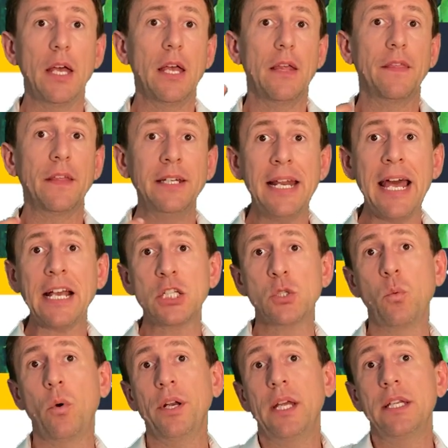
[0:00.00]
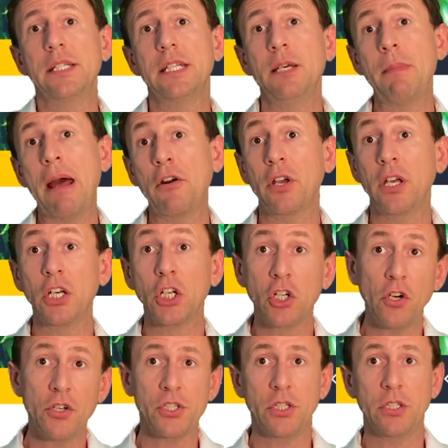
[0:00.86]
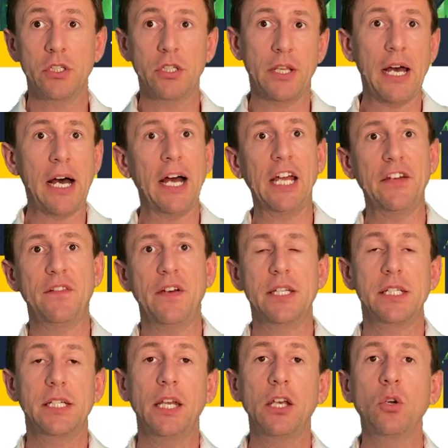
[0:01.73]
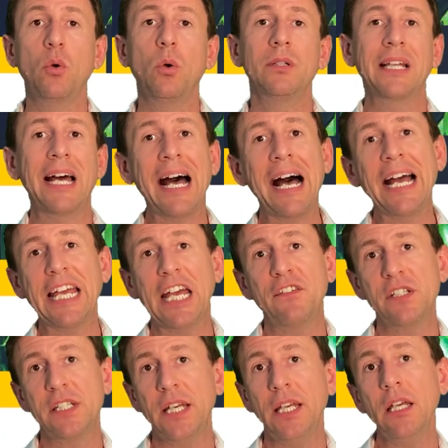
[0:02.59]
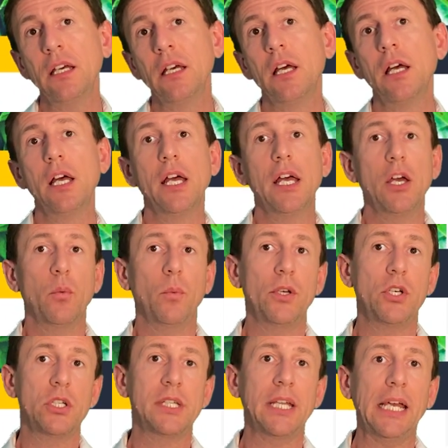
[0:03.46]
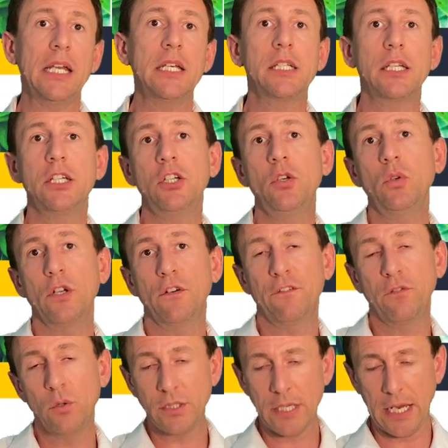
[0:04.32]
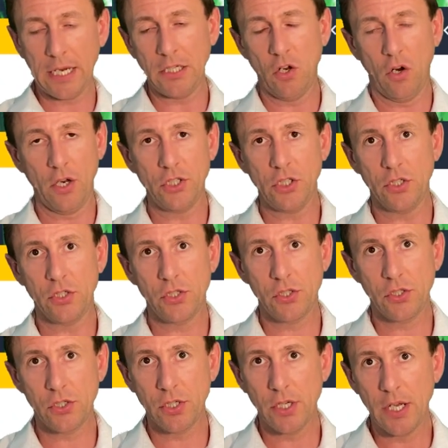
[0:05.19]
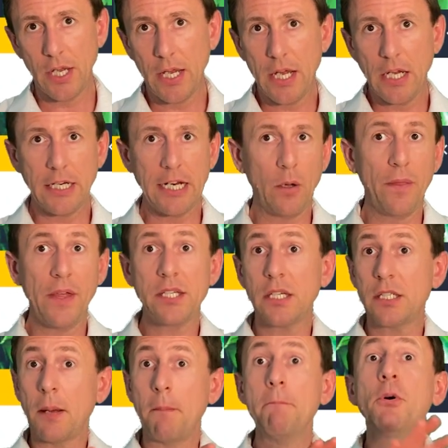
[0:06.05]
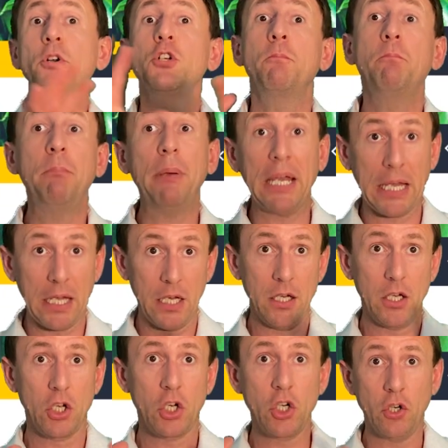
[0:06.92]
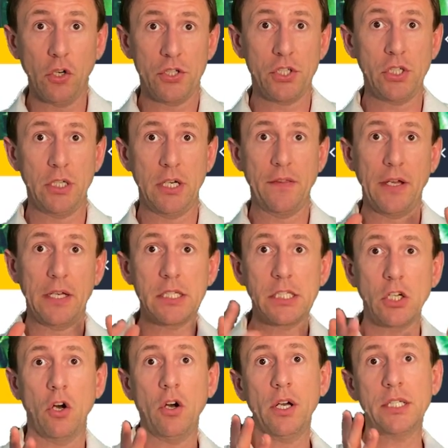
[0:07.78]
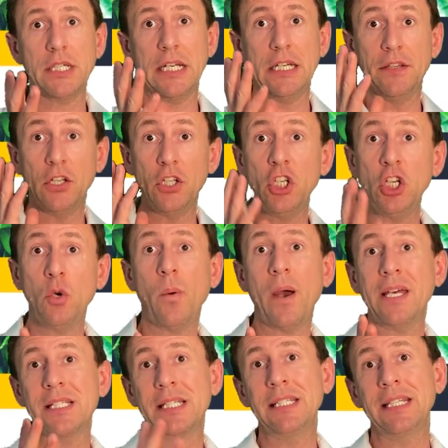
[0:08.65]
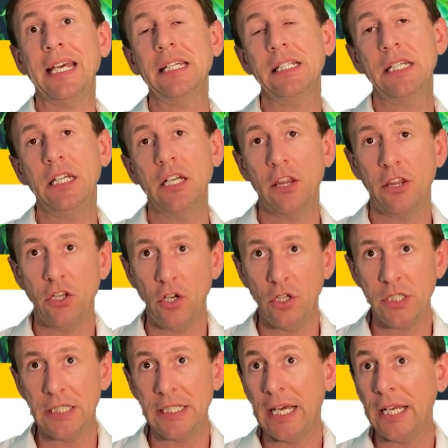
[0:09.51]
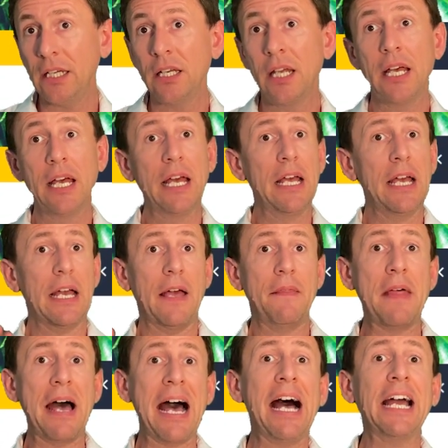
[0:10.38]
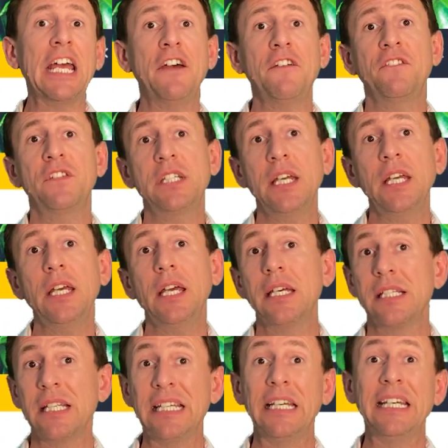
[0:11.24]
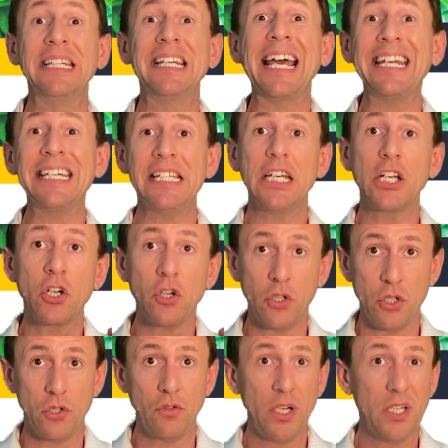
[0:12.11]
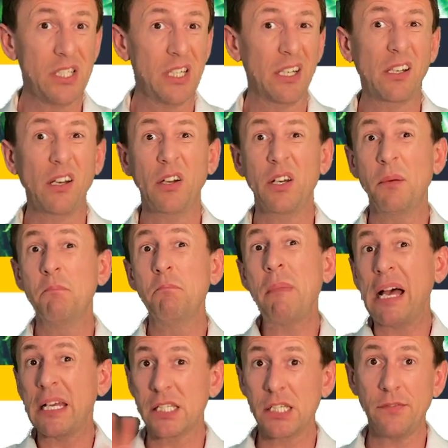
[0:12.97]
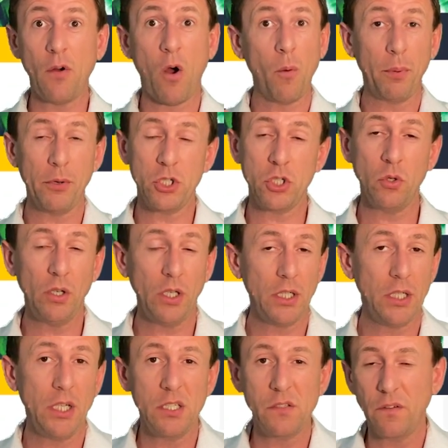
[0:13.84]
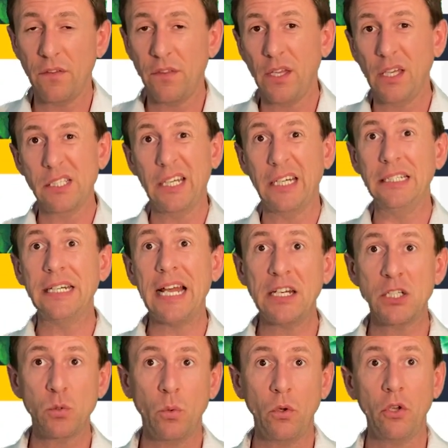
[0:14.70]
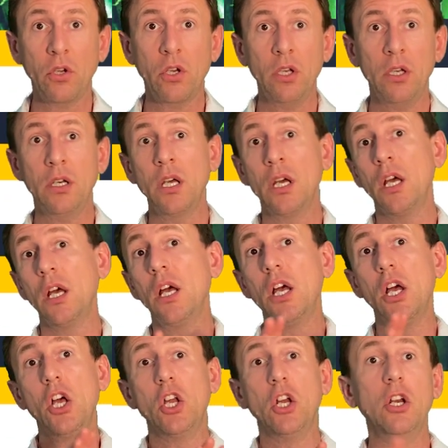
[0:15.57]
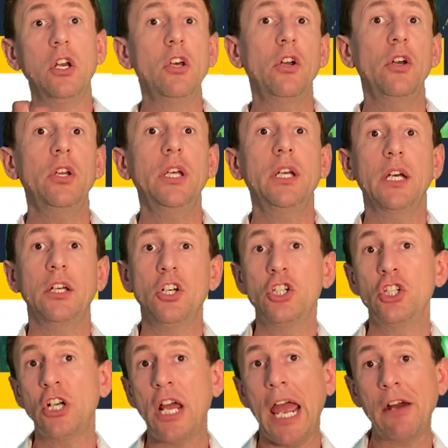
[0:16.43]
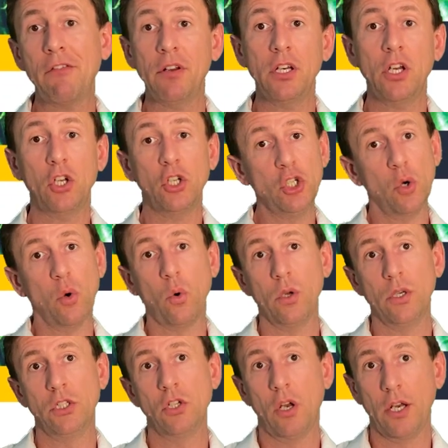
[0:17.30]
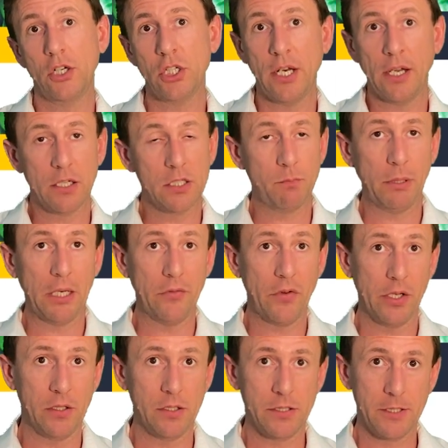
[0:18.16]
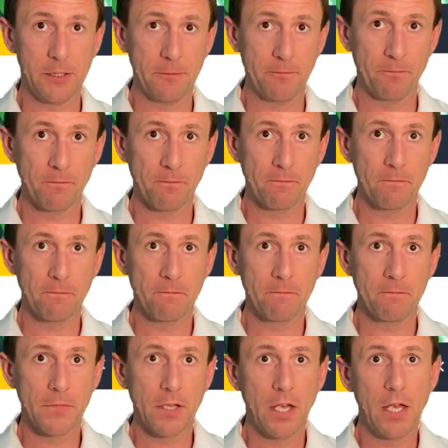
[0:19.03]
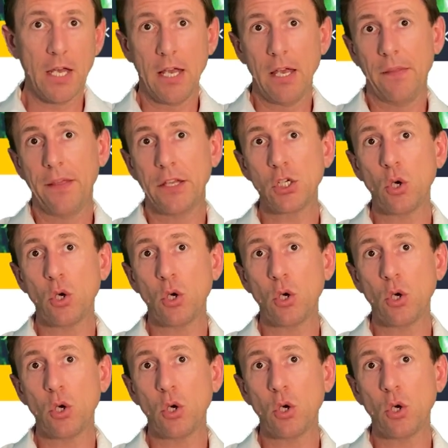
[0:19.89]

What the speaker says: The next one is the American cousin to the IFST, called the IFT, which is the Institute of Food Technologists. Now, this is a much bigger cousin that started in the US in 1939, and the IFT is in 90 countries and it's got a massive opportunities for things like networking, learning and sharing your knowledge and experience. There's